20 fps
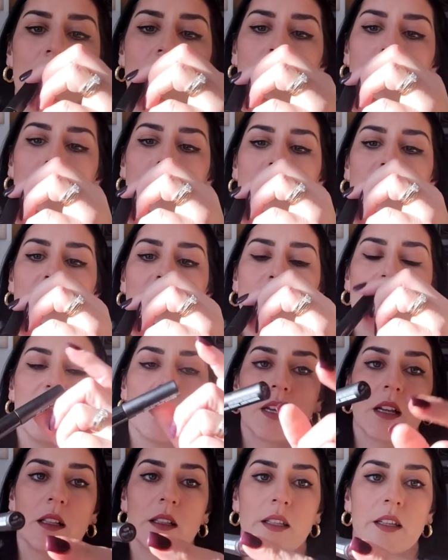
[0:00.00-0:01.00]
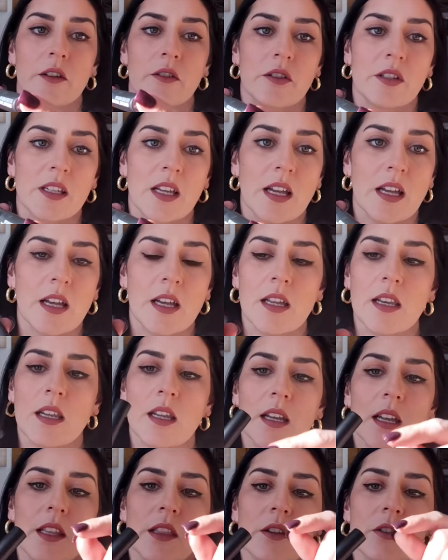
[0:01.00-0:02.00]
There's going to be a clear side
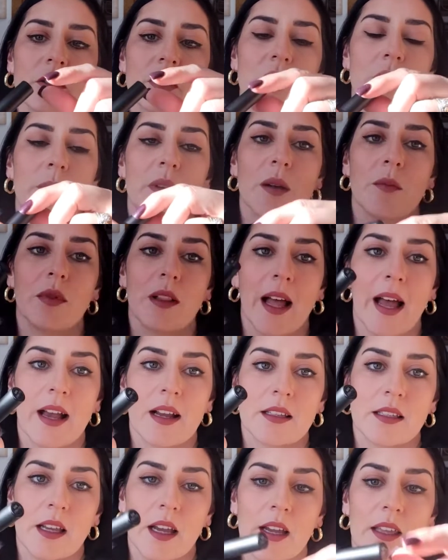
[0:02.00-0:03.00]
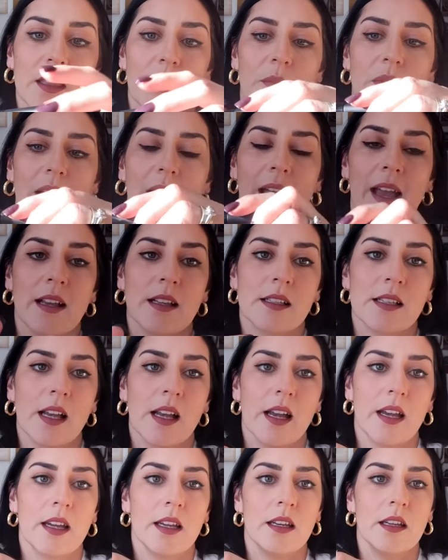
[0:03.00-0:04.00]
and there's going to be a black side. The black
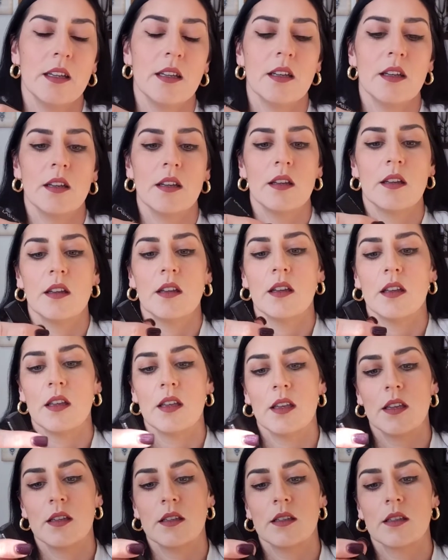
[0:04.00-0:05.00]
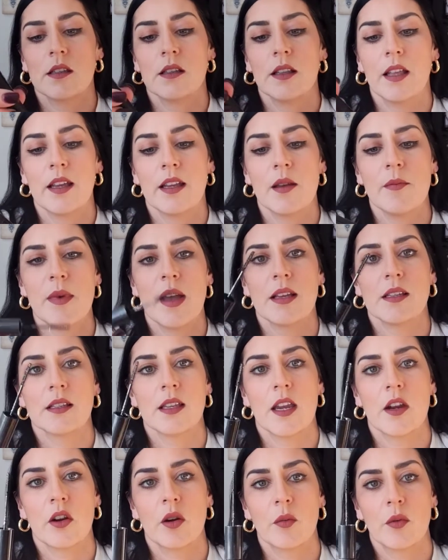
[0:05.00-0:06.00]
side is like a
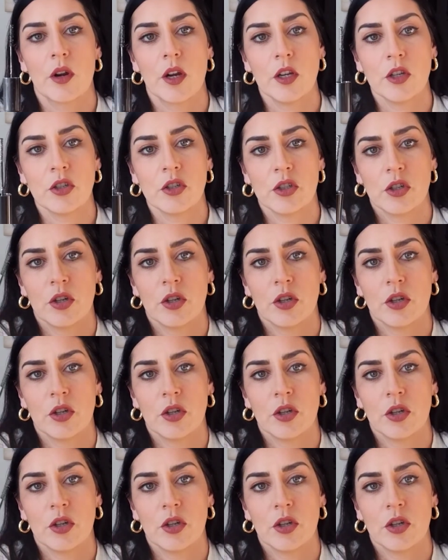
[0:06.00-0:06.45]
mascara brush.